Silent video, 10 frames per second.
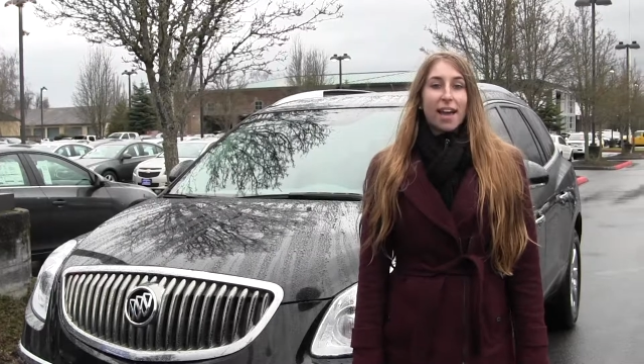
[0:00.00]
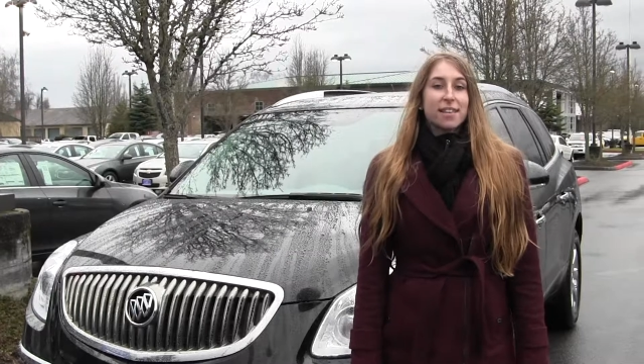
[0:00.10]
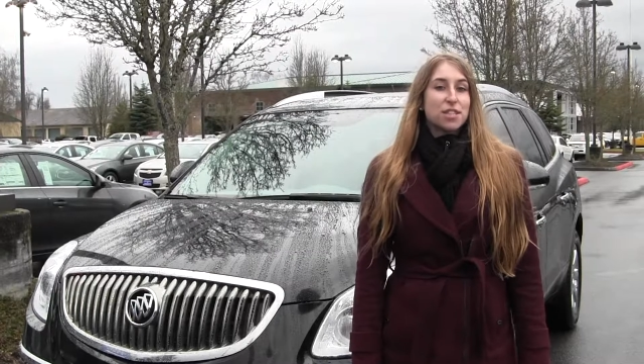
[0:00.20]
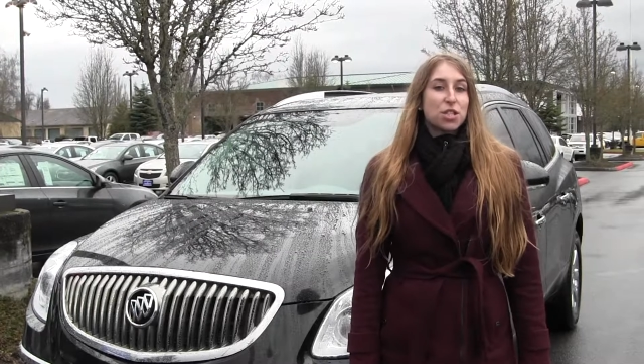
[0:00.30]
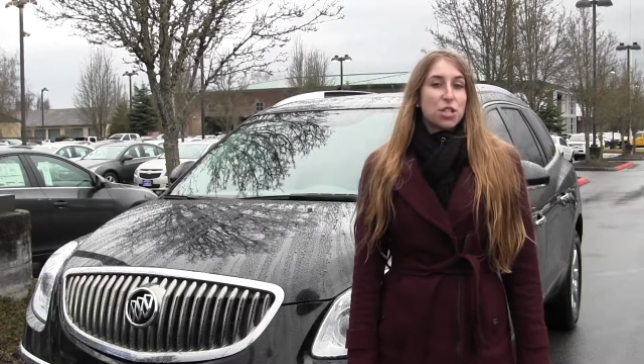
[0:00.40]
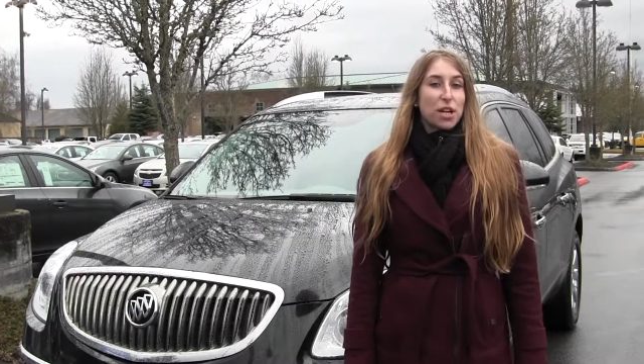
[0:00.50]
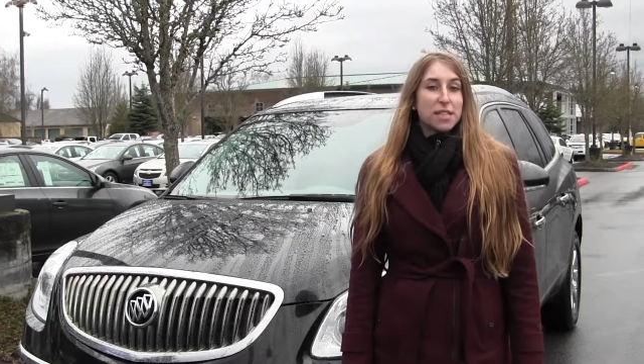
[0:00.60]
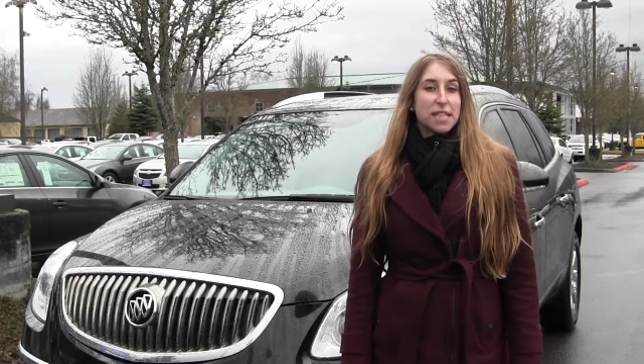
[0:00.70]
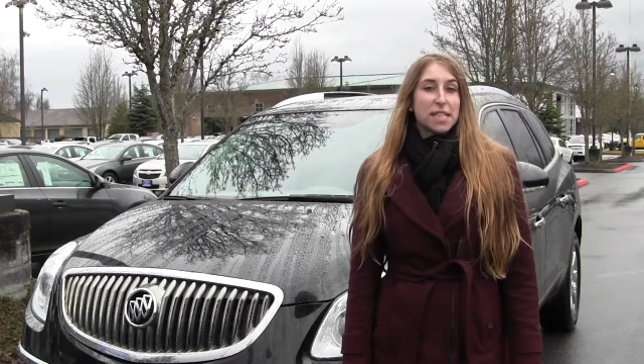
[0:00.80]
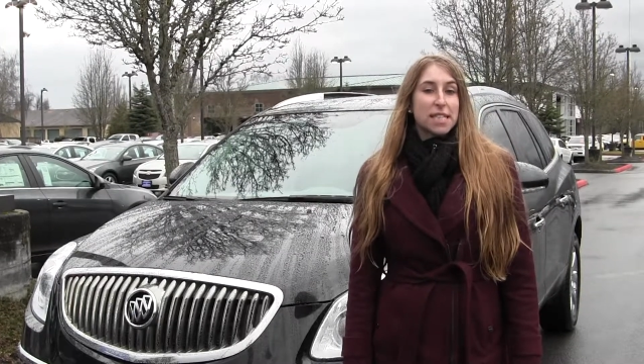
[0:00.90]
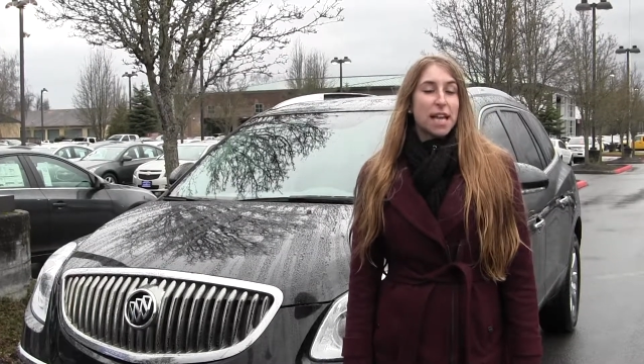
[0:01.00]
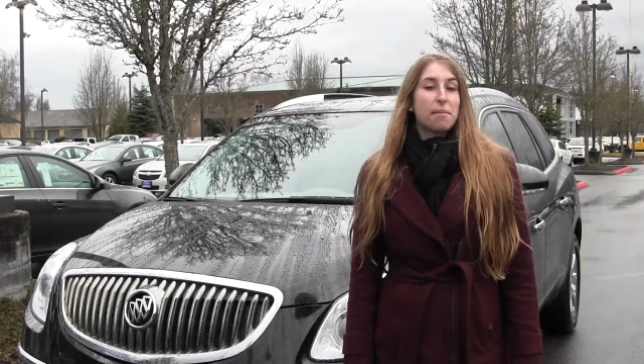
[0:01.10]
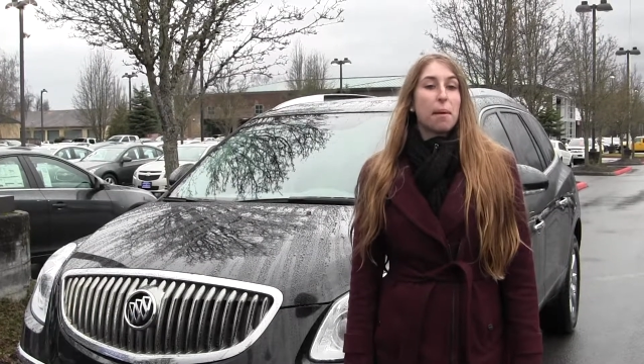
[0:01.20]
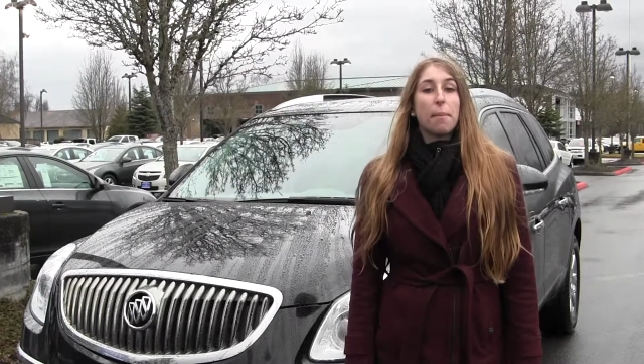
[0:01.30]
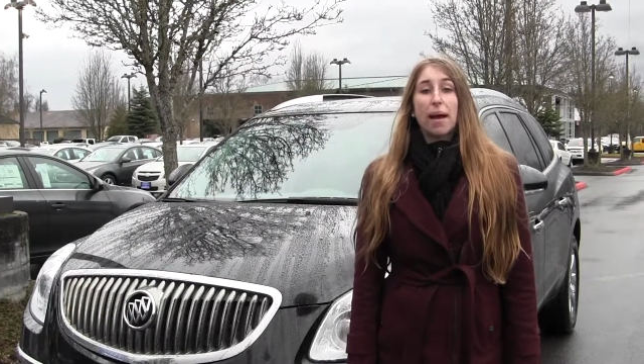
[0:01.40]
Hi, this is Chelsea. Today
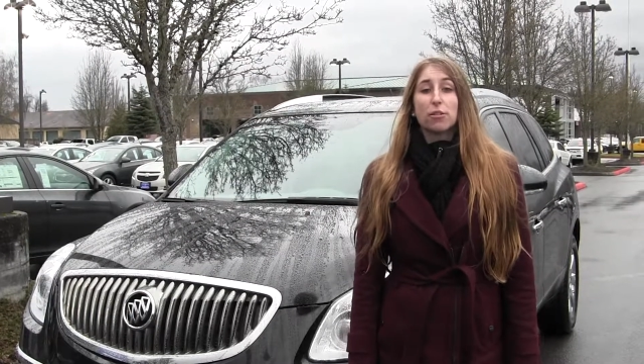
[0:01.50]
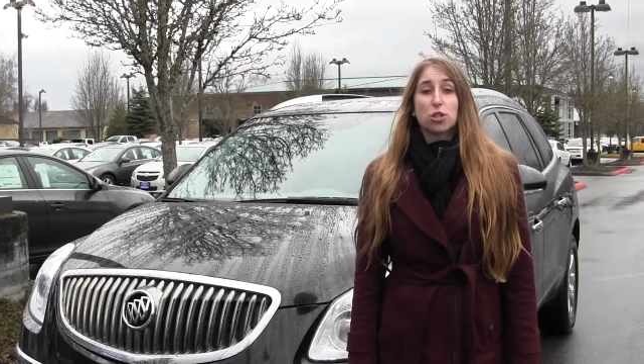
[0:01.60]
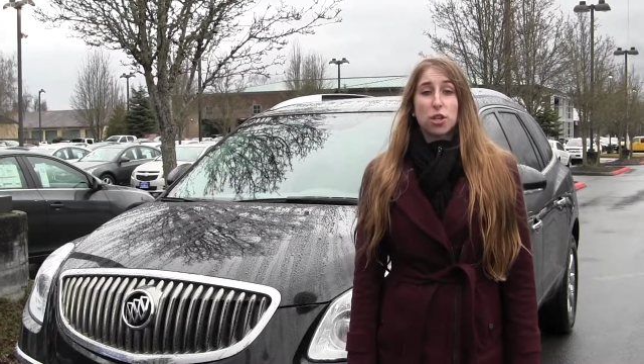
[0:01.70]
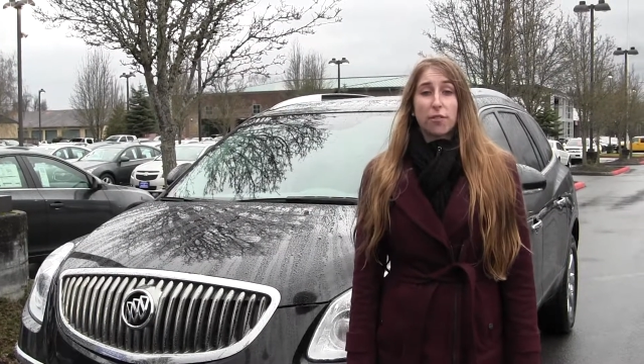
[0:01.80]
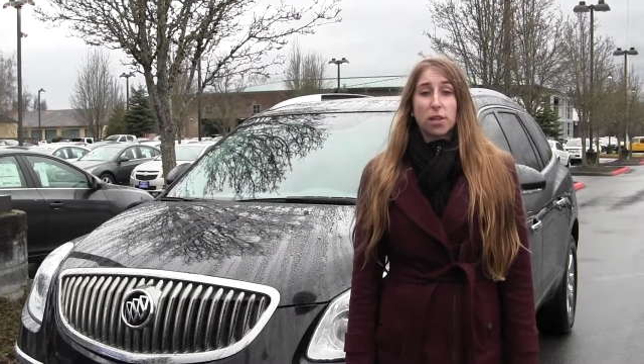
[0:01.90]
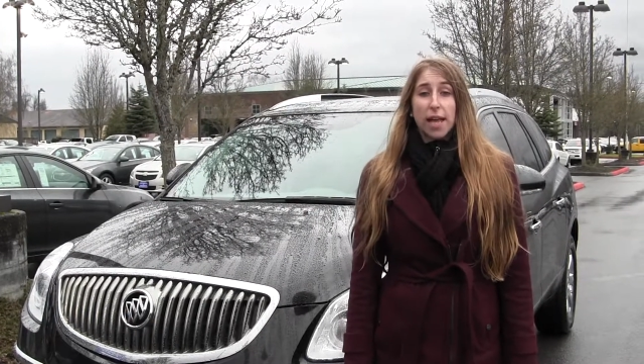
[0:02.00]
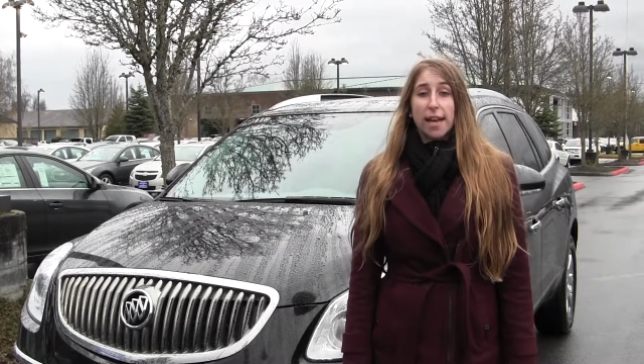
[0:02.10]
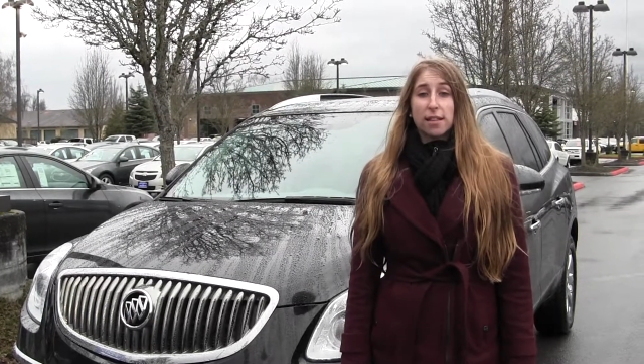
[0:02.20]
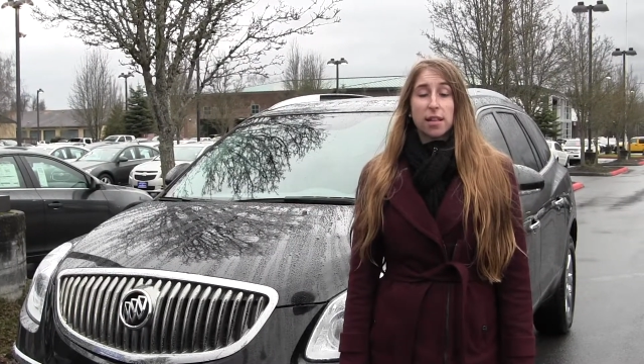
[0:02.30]
I'm at Michael Chevrolet,